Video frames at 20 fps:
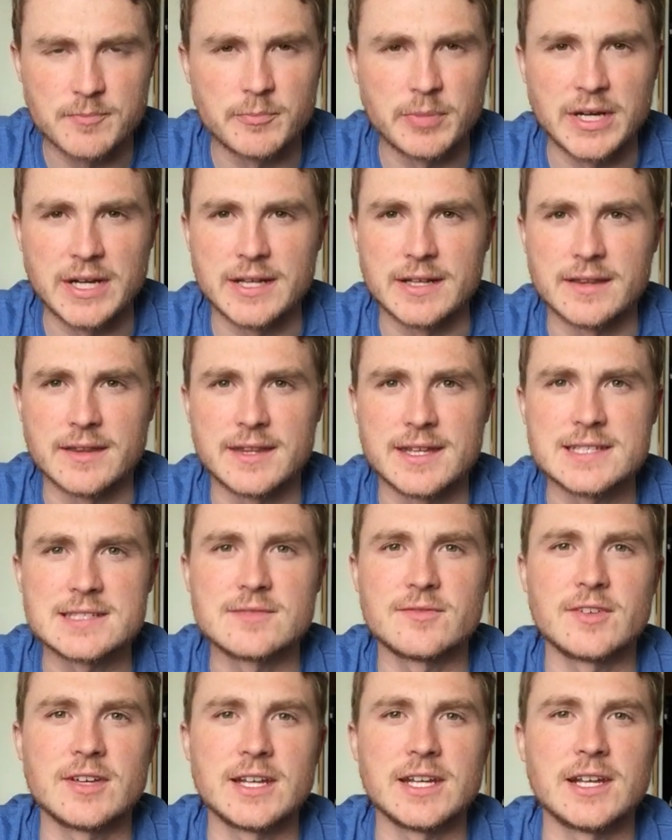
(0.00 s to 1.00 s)
But this
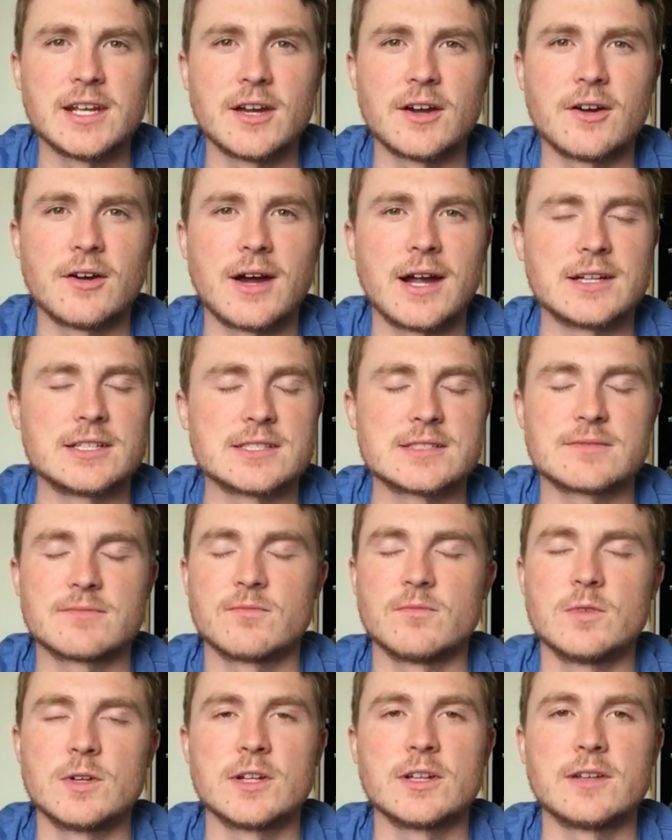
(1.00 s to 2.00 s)
video, I just
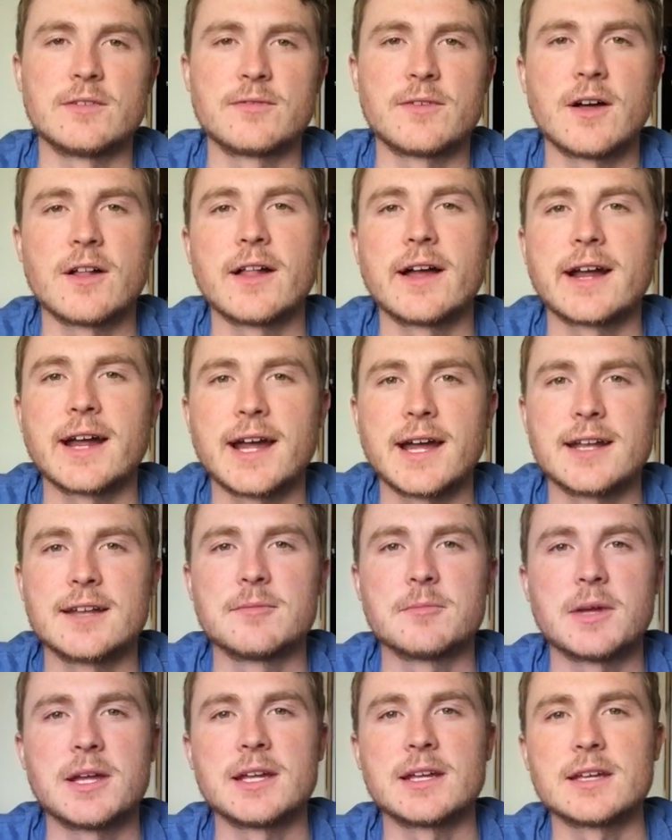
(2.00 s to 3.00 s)
really felt like I had to
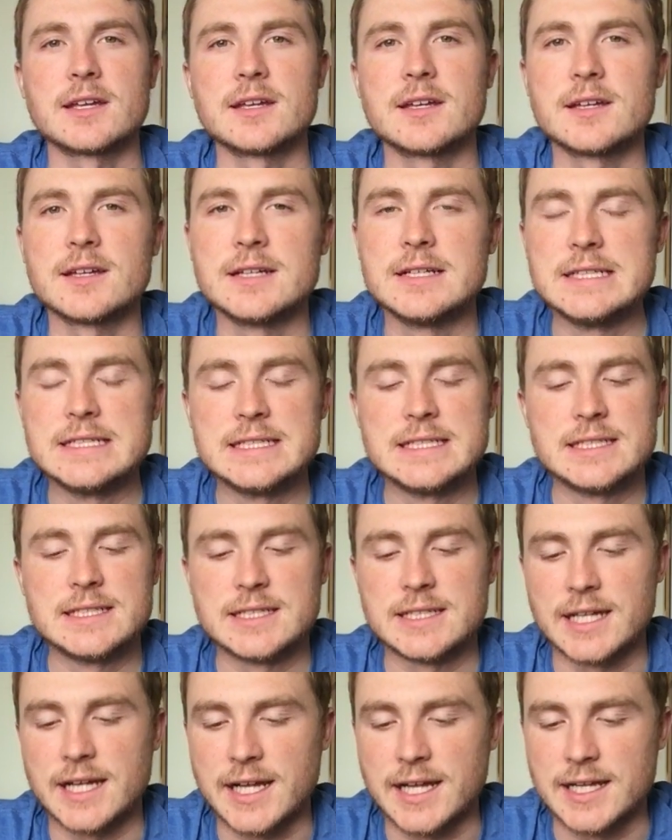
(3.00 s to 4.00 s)
make it.
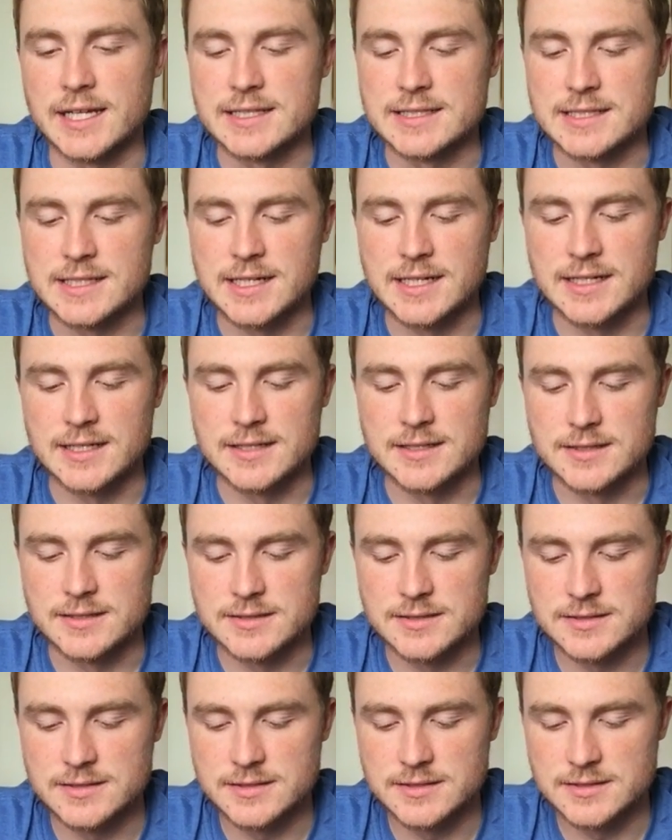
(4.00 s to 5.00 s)
And
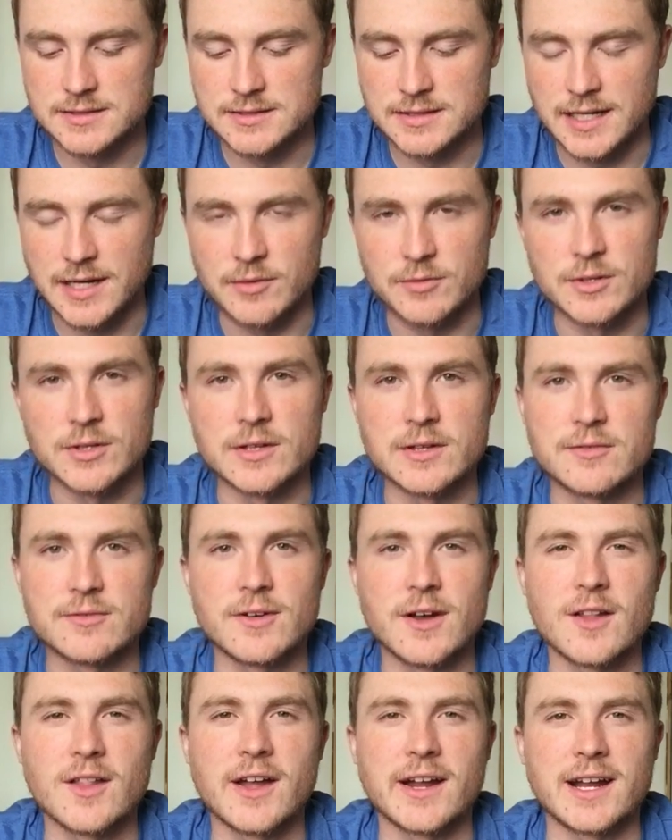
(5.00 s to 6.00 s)
I really
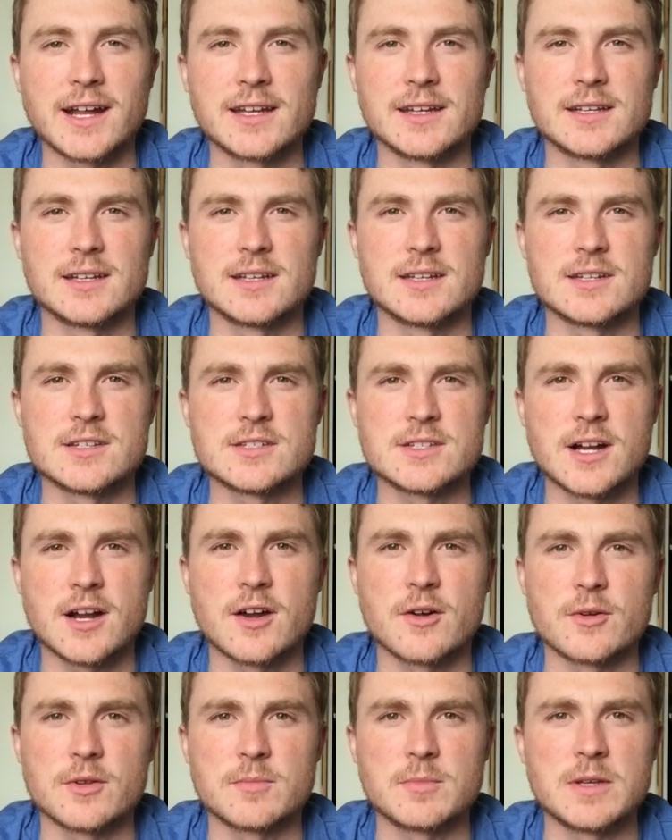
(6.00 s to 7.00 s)
felt like I needed to
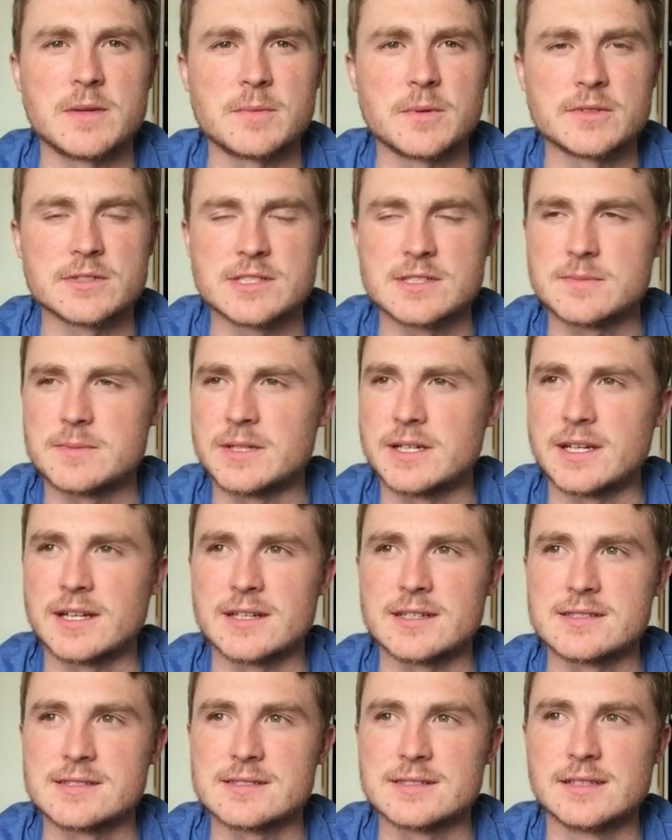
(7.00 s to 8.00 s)
share it with people just
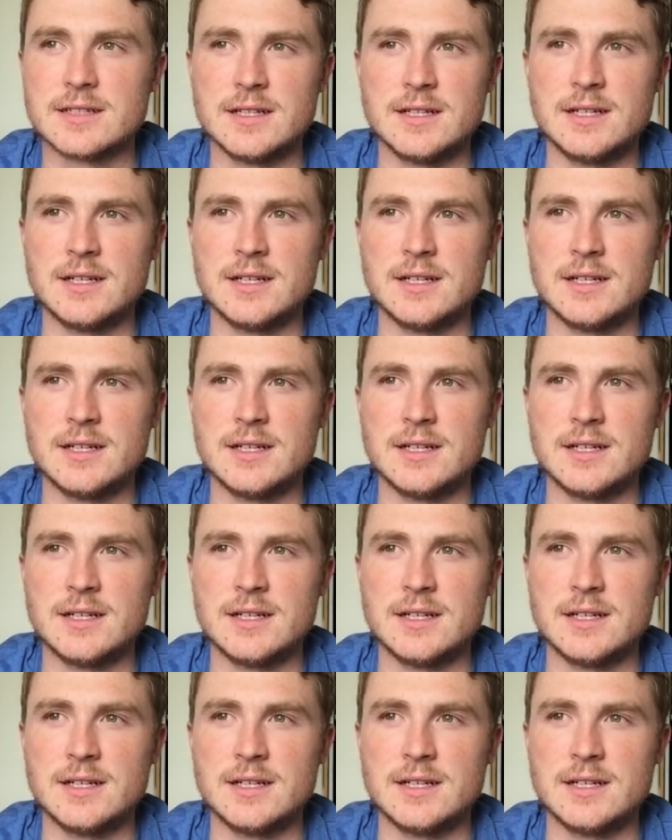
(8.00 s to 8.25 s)
because